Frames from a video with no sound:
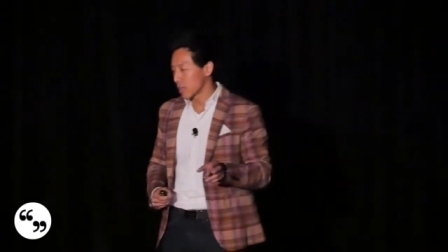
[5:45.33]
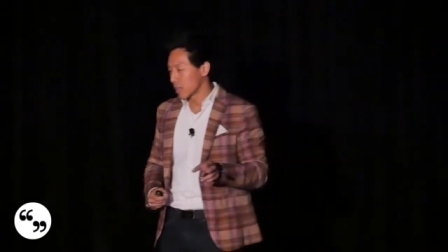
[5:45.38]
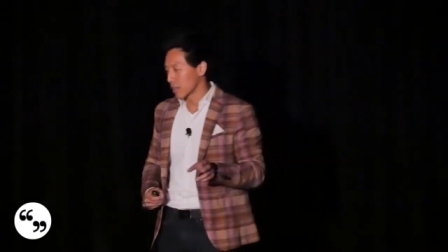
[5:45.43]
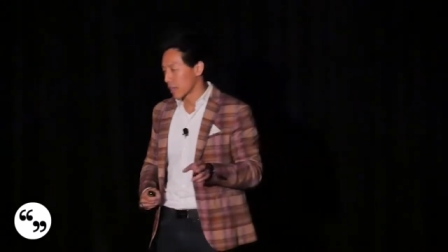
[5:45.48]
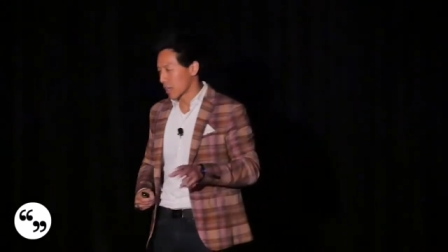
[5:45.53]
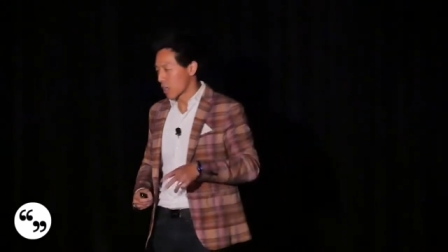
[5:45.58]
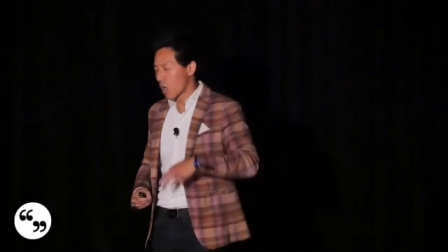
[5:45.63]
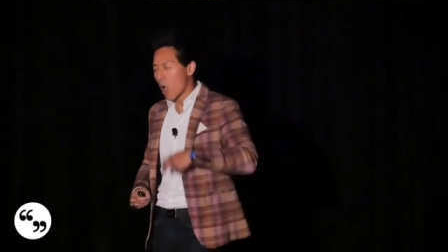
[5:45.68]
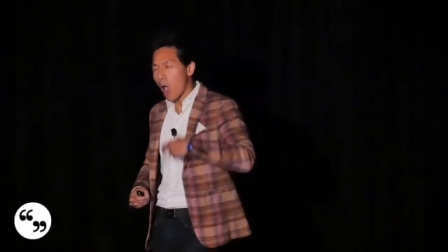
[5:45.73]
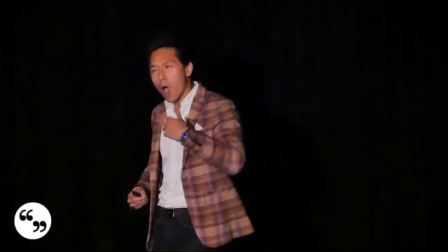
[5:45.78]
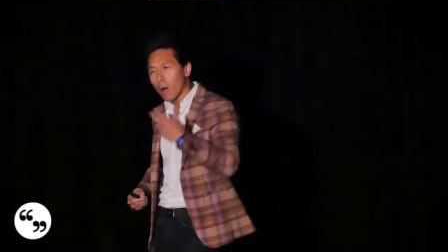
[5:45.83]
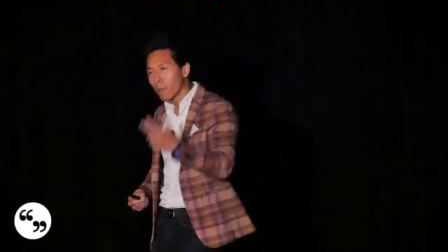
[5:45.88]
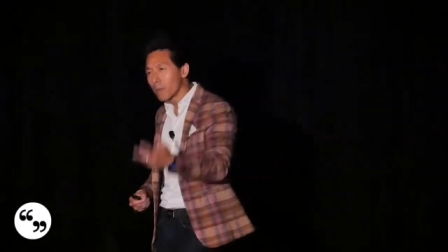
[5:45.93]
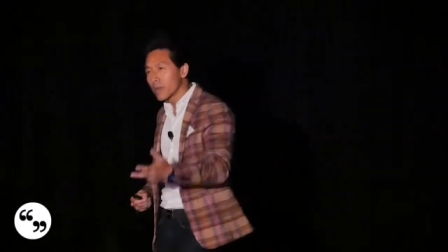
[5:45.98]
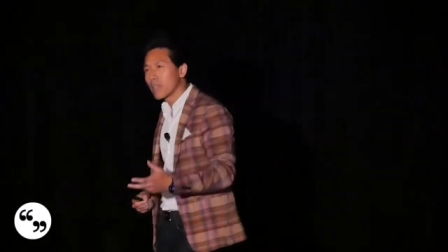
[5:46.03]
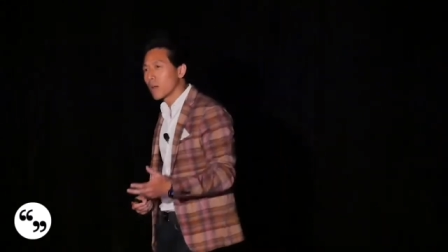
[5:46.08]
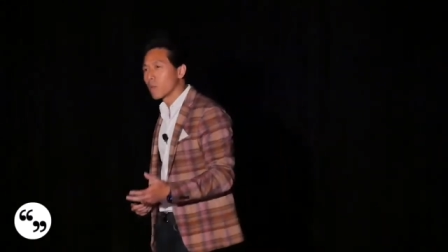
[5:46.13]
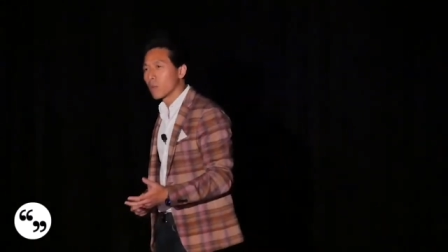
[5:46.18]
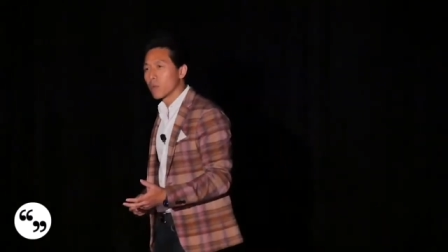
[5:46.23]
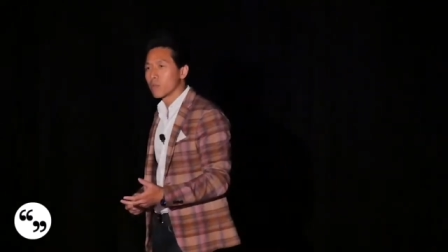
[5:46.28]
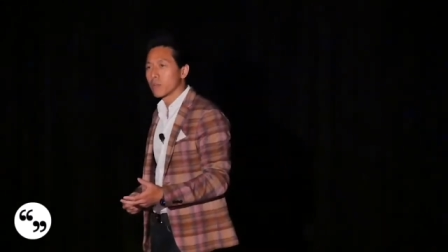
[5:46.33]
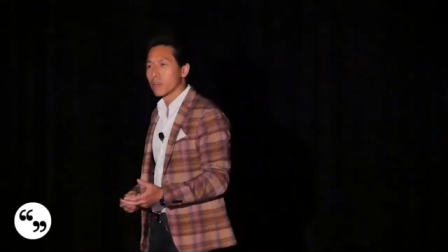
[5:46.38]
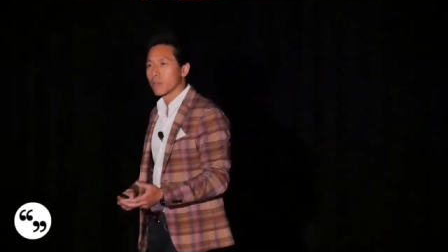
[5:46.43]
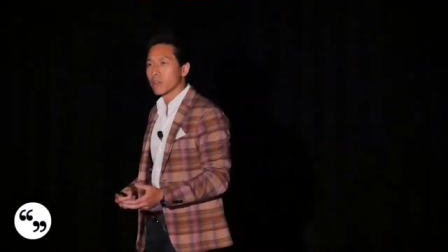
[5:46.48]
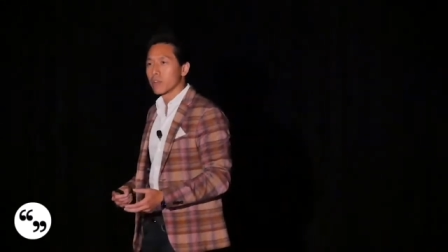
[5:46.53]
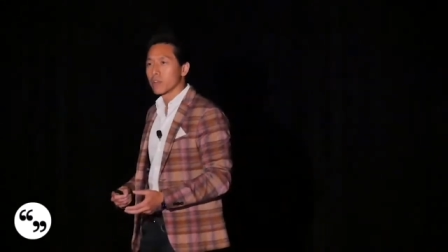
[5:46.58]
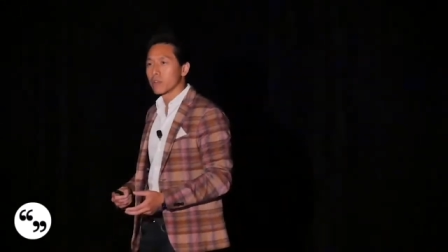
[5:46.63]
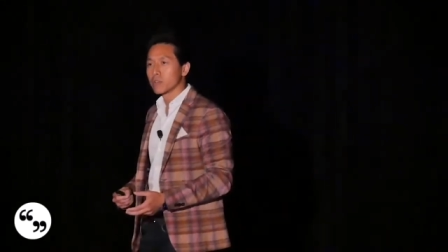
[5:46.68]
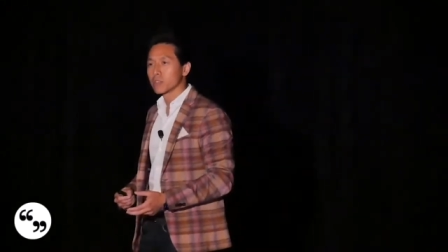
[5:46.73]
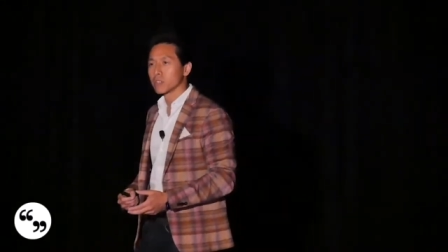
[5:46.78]
the copy that we
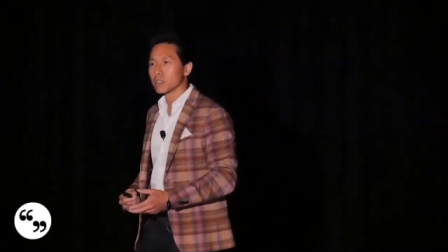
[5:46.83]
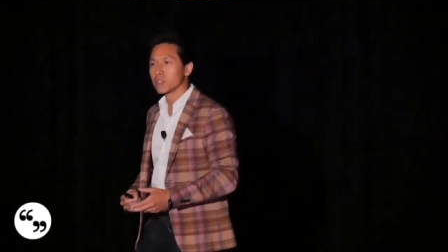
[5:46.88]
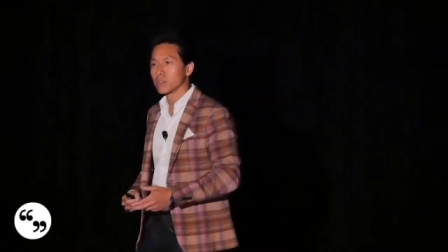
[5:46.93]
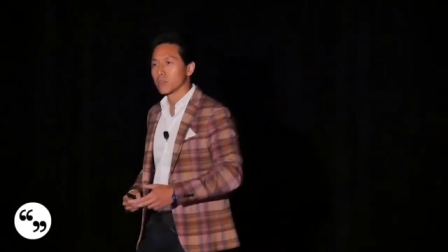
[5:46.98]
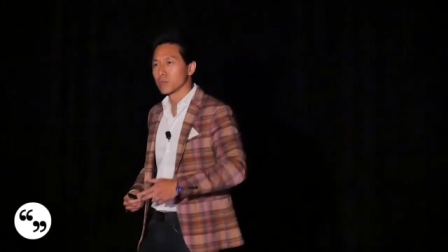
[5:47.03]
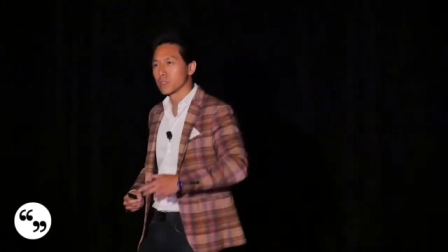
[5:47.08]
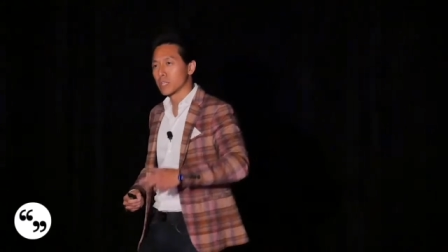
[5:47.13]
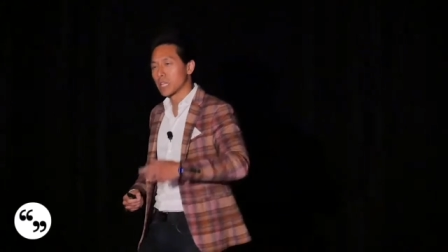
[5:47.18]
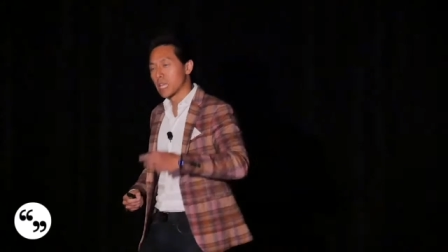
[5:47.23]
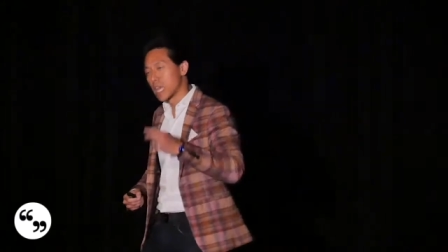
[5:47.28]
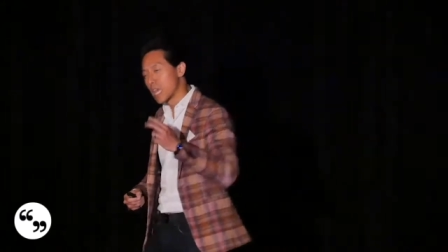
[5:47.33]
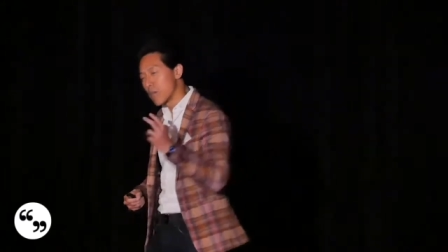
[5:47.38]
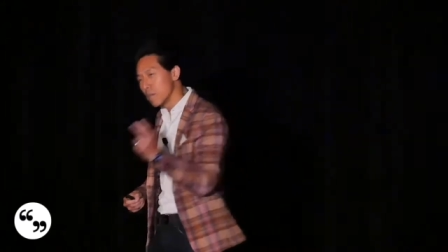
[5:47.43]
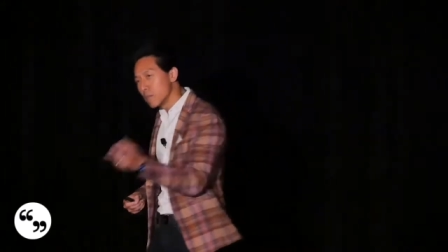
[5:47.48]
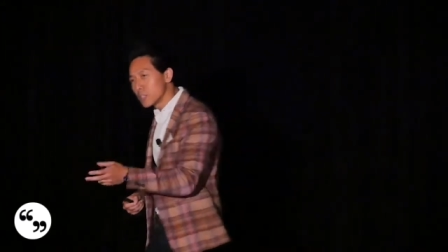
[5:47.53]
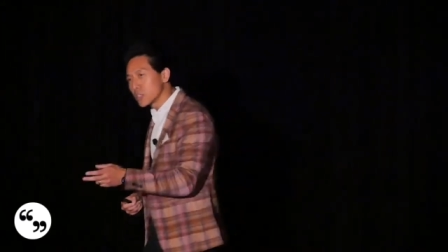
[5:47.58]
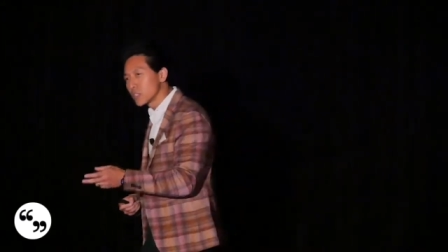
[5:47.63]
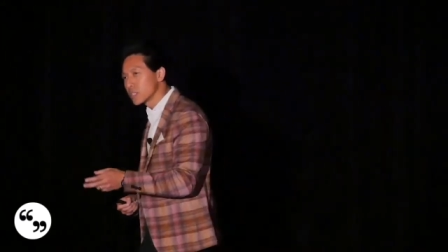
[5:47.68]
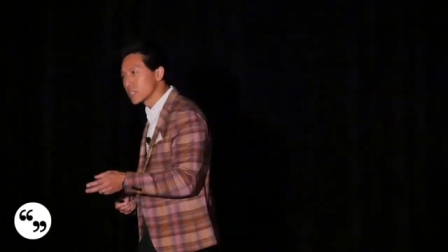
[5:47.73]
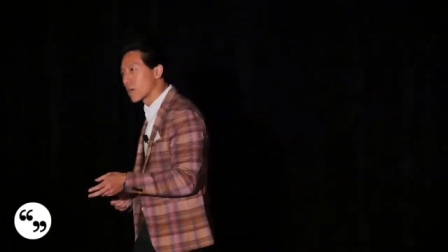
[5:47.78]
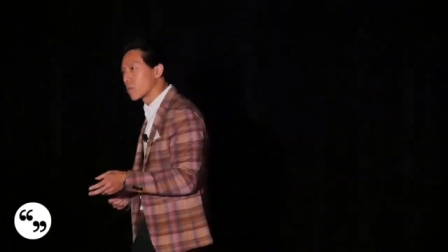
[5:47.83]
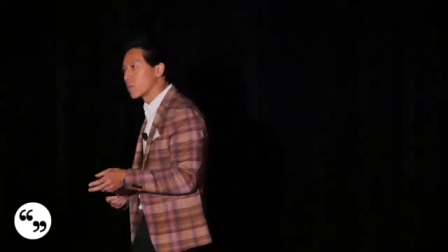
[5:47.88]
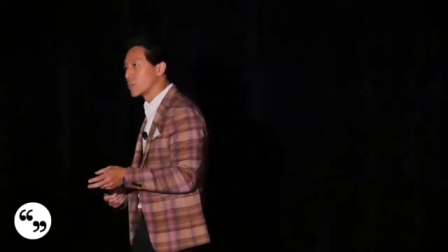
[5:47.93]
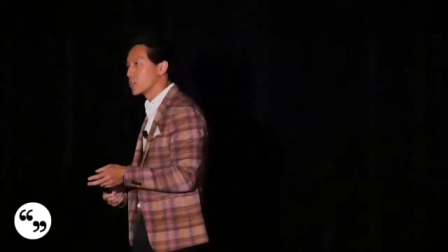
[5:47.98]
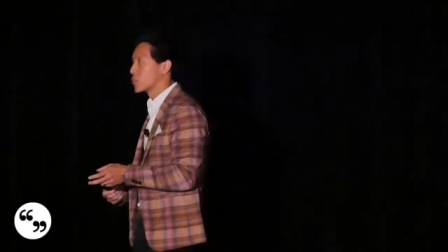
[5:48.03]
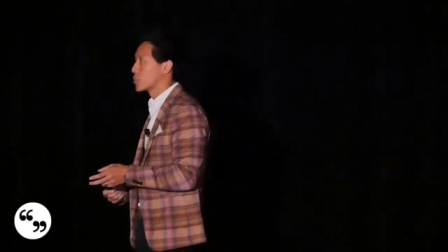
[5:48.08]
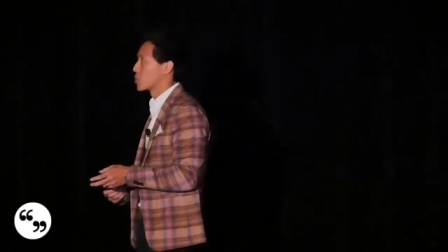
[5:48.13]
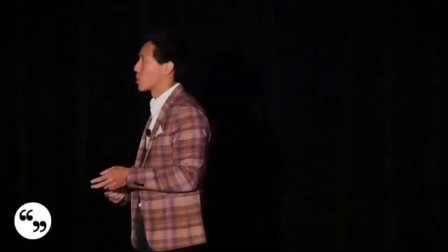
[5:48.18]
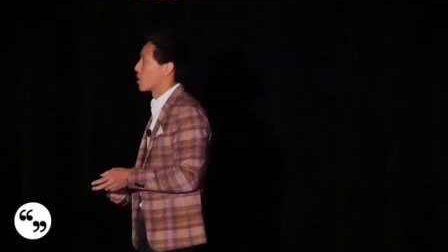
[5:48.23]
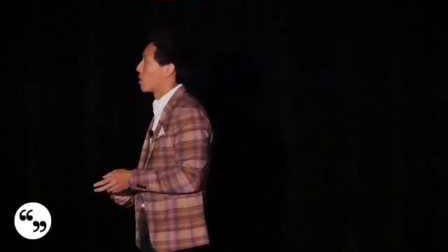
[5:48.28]
produce, in terms of the images that we
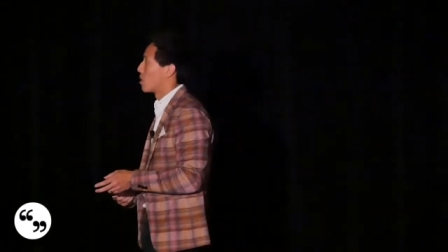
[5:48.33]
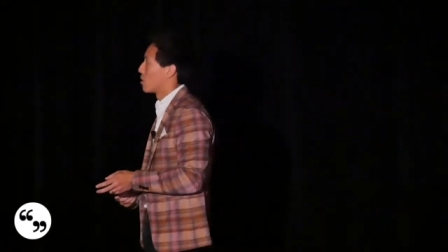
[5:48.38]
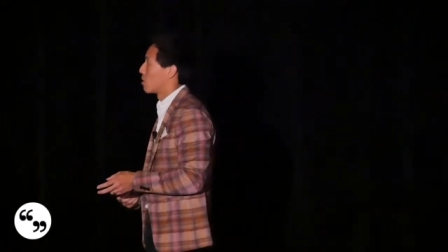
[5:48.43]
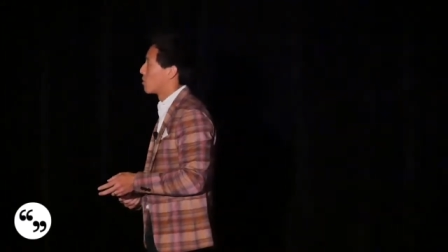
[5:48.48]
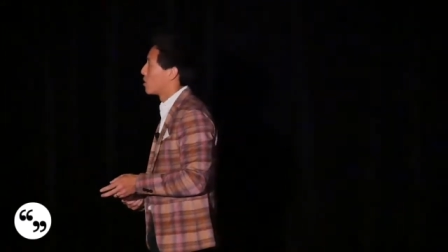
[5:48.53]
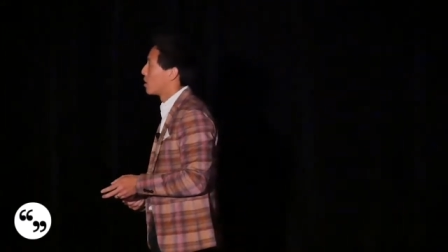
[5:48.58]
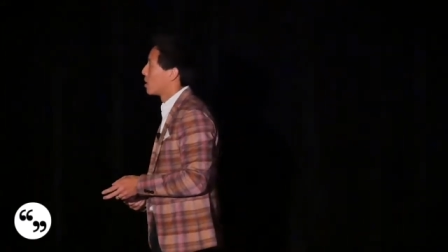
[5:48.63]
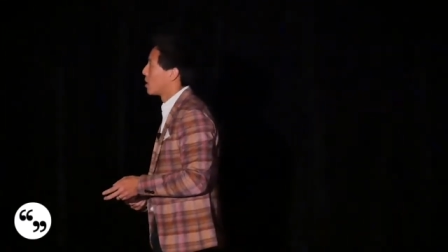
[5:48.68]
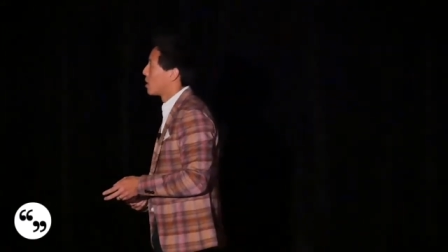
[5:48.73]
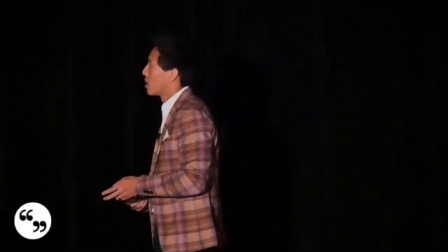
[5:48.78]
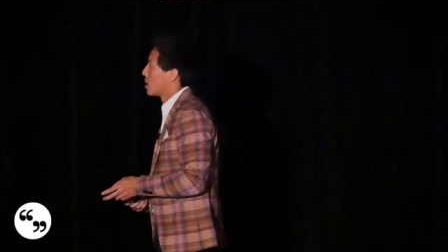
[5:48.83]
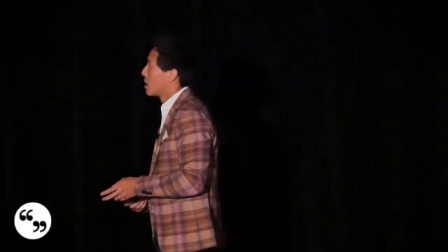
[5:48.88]
show.